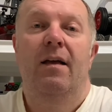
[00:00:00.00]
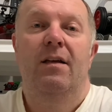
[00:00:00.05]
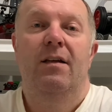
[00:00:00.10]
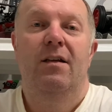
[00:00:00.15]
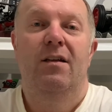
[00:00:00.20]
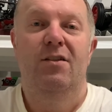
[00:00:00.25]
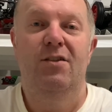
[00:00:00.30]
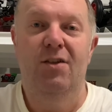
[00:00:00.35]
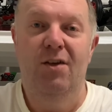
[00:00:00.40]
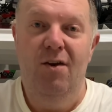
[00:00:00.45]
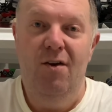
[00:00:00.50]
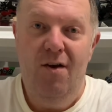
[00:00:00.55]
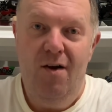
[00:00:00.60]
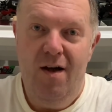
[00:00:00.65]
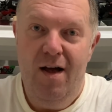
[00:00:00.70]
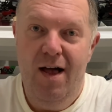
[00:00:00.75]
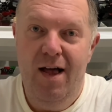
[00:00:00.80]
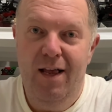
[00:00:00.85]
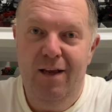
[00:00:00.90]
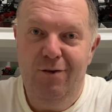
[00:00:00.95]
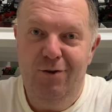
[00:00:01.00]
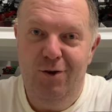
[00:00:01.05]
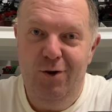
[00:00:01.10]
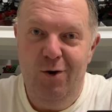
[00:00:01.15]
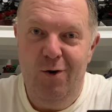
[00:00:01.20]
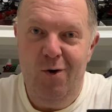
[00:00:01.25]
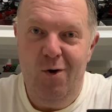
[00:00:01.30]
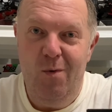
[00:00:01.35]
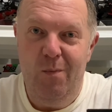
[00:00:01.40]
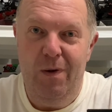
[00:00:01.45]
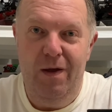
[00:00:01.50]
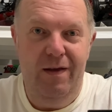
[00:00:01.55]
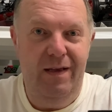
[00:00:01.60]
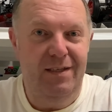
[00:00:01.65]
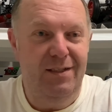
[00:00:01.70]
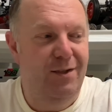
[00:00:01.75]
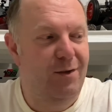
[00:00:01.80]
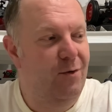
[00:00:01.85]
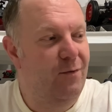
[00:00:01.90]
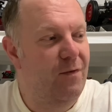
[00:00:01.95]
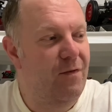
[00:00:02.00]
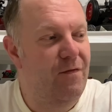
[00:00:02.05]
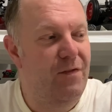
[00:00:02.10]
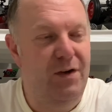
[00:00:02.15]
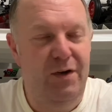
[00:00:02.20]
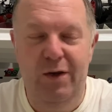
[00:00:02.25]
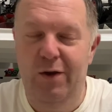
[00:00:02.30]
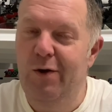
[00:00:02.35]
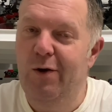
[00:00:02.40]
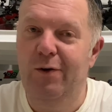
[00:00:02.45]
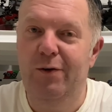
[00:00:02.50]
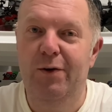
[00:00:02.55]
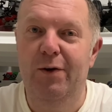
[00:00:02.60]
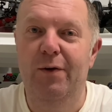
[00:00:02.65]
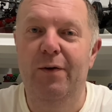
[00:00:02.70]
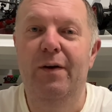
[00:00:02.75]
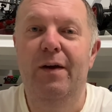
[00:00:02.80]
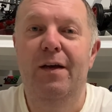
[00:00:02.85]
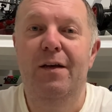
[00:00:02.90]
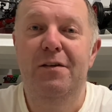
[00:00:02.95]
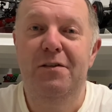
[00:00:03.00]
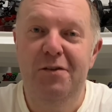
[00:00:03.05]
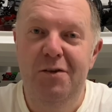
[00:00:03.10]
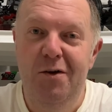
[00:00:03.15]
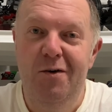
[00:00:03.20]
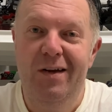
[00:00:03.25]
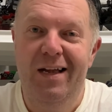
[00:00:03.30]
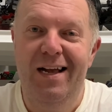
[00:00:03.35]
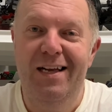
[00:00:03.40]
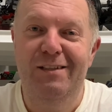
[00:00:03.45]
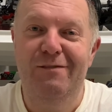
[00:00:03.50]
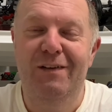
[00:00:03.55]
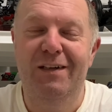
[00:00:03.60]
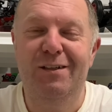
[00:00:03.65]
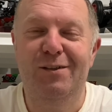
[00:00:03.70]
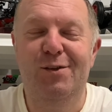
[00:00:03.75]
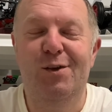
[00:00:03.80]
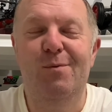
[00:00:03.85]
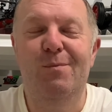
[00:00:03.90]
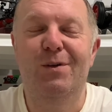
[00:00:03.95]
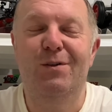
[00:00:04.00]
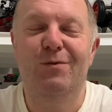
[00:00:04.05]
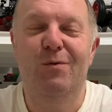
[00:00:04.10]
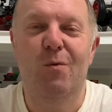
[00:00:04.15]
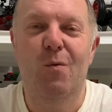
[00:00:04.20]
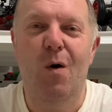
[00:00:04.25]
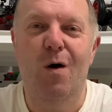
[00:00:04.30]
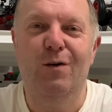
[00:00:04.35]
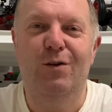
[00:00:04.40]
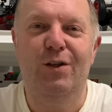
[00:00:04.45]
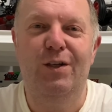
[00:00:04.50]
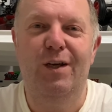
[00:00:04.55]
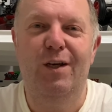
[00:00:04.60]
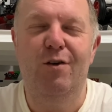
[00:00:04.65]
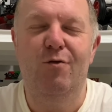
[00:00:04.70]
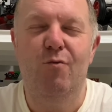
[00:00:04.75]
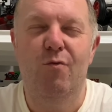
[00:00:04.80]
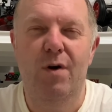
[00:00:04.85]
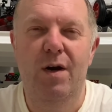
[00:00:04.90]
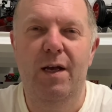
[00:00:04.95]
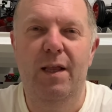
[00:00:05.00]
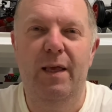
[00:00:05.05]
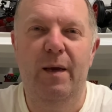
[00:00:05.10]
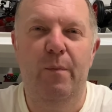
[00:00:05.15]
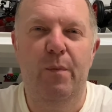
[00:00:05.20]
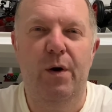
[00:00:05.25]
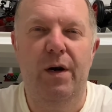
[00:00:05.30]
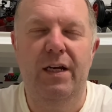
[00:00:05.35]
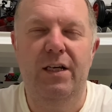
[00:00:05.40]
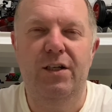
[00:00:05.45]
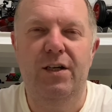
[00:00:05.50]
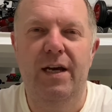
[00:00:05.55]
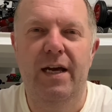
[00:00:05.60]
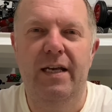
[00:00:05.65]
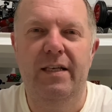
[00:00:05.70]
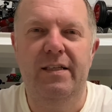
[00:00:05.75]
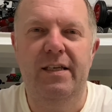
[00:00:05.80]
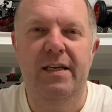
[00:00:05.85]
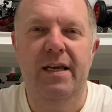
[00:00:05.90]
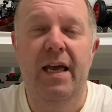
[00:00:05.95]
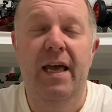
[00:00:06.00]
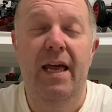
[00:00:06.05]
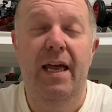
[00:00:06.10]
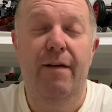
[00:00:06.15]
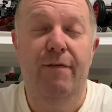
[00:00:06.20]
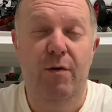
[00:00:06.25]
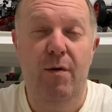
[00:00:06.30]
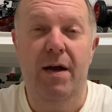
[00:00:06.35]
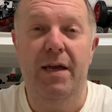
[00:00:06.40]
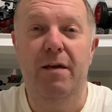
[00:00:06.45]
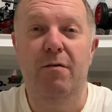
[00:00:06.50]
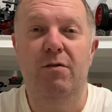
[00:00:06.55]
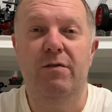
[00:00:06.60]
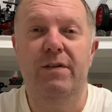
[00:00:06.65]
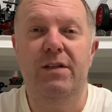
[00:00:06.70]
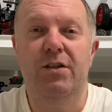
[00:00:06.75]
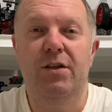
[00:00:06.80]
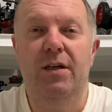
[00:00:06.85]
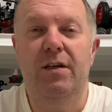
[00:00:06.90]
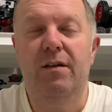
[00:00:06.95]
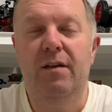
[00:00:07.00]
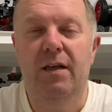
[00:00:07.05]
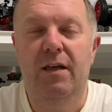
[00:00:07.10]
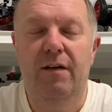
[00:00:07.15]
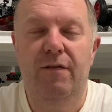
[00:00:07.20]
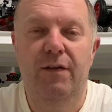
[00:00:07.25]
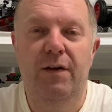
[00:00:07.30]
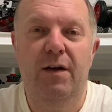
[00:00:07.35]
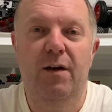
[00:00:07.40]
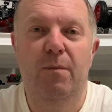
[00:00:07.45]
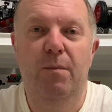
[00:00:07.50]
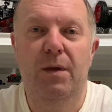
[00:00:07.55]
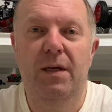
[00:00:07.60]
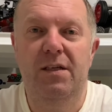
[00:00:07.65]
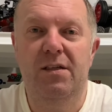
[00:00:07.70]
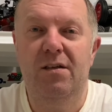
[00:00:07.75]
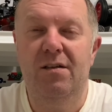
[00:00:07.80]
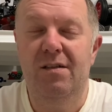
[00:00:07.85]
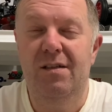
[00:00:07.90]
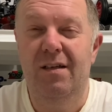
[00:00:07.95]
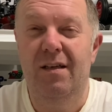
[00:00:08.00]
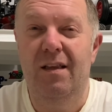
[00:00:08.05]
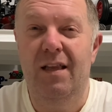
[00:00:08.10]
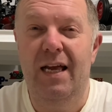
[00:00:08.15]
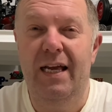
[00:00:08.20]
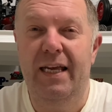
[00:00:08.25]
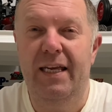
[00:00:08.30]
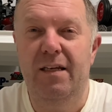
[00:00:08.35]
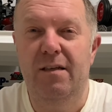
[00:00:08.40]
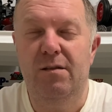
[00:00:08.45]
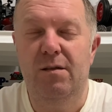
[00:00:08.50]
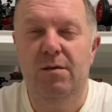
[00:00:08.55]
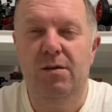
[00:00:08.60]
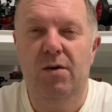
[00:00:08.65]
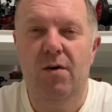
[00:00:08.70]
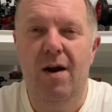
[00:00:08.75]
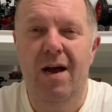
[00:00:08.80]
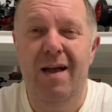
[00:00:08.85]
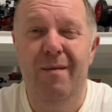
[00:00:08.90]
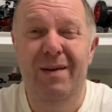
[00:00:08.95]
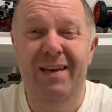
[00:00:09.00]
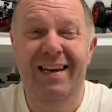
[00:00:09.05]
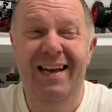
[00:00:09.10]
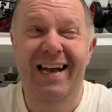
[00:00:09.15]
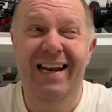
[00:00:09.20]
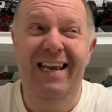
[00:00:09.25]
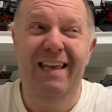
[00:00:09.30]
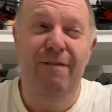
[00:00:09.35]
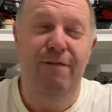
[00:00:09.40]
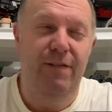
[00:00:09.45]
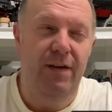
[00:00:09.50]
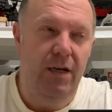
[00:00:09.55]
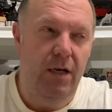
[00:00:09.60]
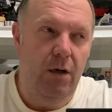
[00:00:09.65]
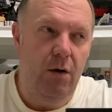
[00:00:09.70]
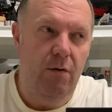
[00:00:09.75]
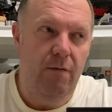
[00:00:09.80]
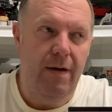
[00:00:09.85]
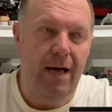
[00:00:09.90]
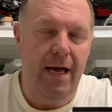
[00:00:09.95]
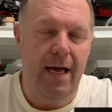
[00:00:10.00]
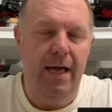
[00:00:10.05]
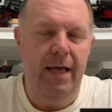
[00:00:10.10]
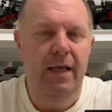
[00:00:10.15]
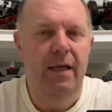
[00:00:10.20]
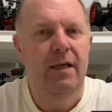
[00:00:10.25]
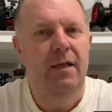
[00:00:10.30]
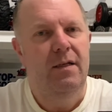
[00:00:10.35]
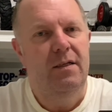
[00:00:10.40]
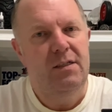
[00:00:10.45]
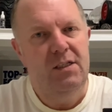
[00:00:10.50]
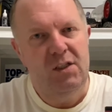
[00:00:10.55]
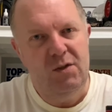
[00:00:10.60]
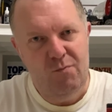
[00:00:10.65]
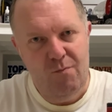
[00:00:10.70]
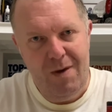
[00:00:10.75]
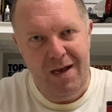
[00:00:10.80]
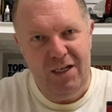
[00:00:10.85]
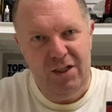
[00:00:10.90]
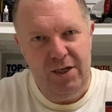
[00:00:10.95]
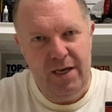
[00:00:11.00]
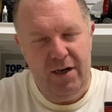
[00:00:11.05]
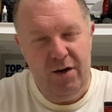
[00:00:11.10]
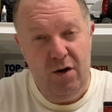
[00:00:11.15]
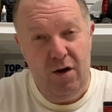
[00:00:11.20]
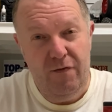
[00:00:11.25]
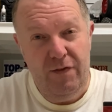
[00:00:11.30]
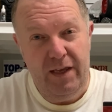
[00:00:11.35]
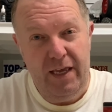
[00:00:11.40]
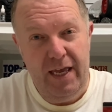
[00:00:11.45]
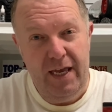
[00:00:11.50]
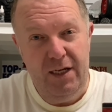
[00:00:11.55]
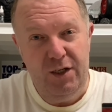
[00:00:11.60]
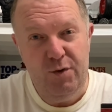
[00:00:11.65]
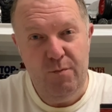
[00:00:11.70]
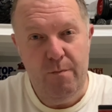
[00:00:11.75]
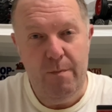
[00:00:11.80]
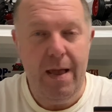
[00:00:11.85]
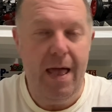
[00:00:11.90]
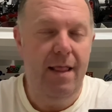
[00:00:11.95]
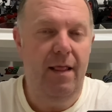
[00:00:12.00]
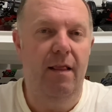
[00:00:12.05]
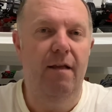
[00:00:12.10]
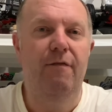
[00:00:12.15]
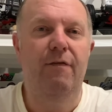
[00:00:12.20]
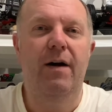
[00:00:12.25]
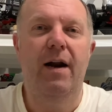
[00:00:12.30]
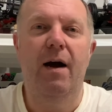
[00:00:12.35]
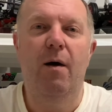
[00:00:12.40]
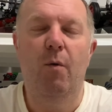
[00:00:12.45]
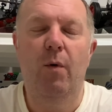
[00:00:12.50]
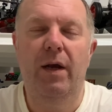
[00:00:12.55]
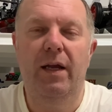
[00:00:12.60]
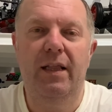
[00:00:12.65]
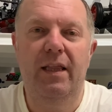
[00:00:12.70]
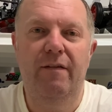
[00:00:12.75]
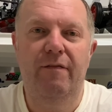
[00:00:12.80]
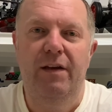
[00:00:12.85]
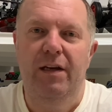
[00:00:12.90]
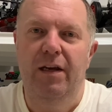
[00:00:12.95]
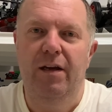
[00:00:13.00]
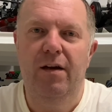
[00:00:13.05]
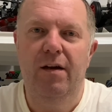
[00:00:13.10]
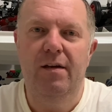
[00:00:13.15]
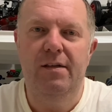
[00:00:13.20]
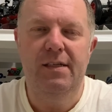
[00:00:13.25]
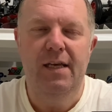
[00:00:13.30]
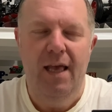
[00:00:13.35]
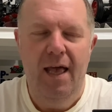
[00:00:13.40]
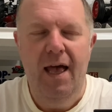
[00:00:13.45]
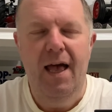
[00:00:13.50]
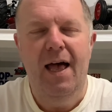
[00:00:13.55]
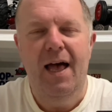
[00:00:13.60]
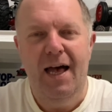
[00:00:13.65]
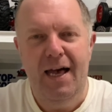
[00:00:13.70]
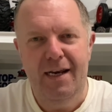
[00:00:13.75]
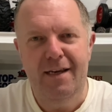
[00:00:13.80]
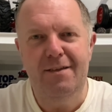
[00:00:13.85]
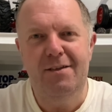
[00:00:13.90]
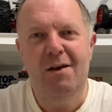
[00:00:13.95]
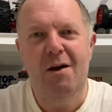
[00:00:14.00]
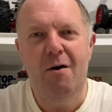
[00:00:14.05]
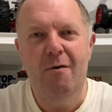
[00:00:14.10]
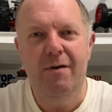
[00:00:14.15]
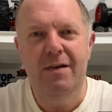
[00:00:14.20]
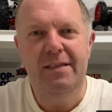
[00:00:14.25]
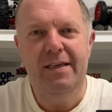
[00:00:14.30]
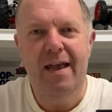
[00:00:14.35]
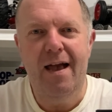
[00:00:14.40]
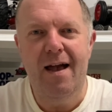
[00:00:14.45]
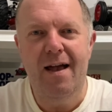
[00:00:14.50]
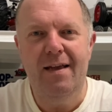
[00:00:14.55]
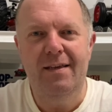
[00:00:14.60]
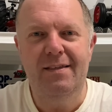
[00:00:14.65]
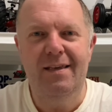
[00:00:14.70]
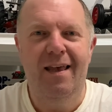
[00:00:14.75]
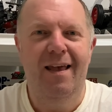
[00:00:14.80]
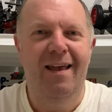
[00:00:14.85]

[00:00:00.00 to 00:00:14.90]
So, I'll shut up. That's another video done. So guys, thanks so much for watching. It's really appreciated. If you are new to this channel, if you could please consider liking and subscribing. And if you do that, smash that notification bell for our weekly videos. And as always guys,